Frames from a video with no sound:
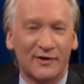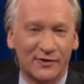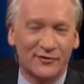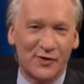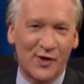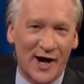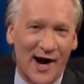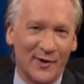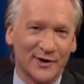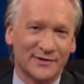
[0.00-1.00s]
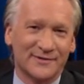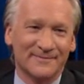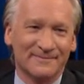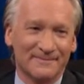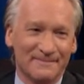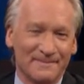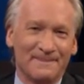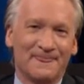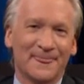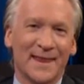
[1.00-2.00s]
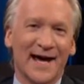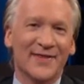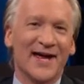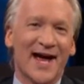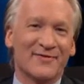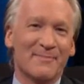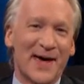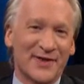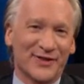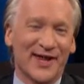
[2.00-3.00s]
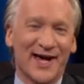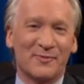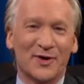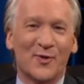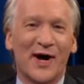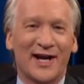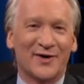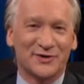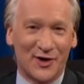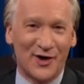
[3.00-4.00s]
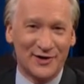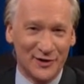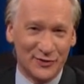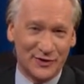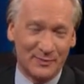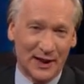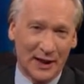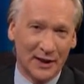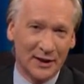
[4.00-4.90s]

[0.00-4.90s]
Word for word: every four hours, and they have a meth lab where the White House garden used to be.